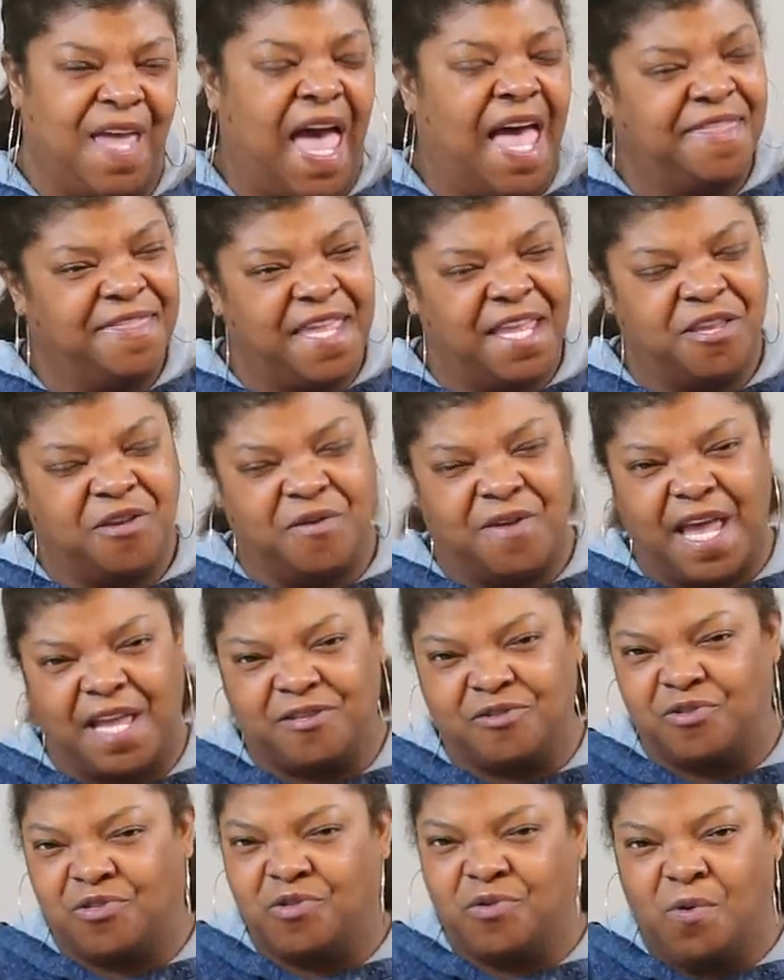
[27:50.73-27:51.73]
I think you
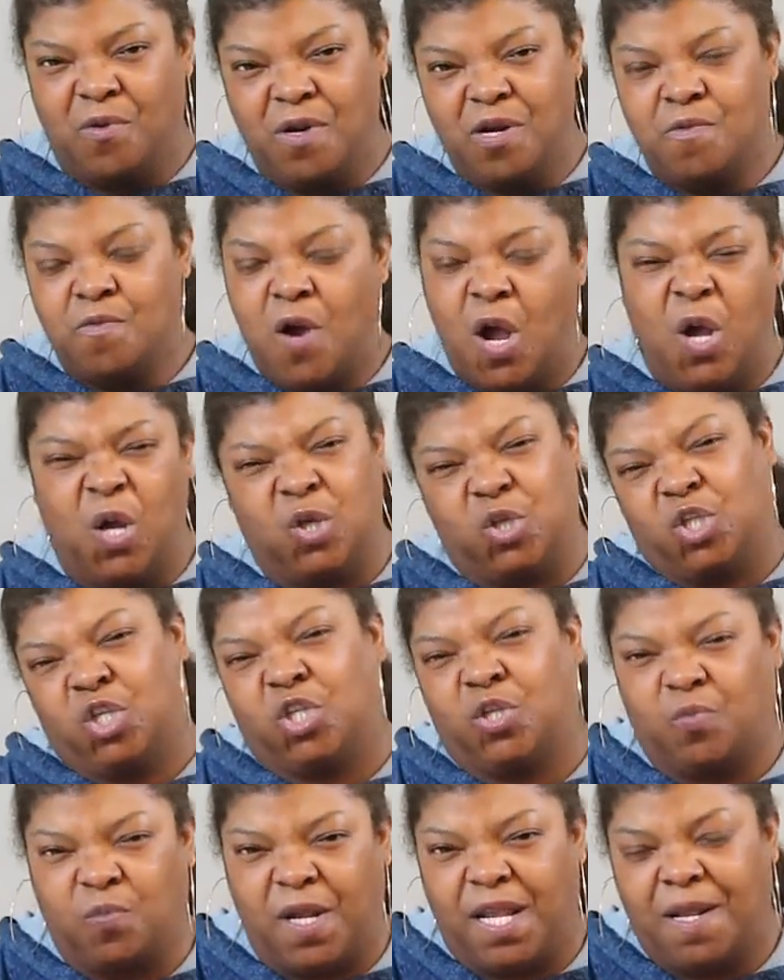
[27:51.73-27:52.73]
got the story wrong,
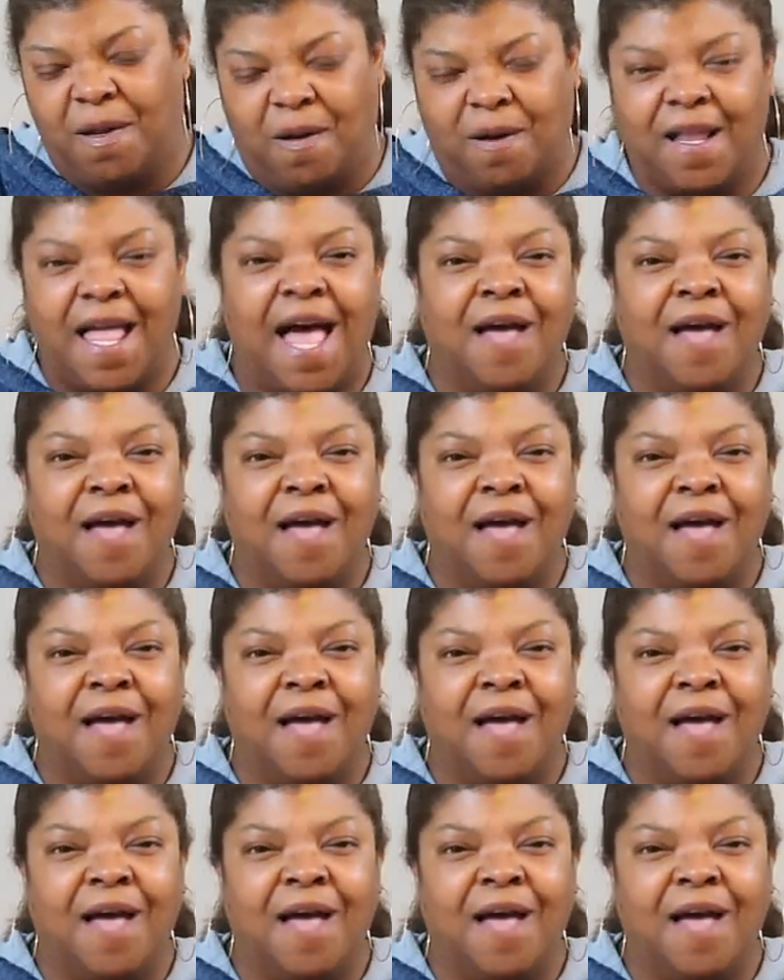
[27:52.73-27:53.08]
sweetheart.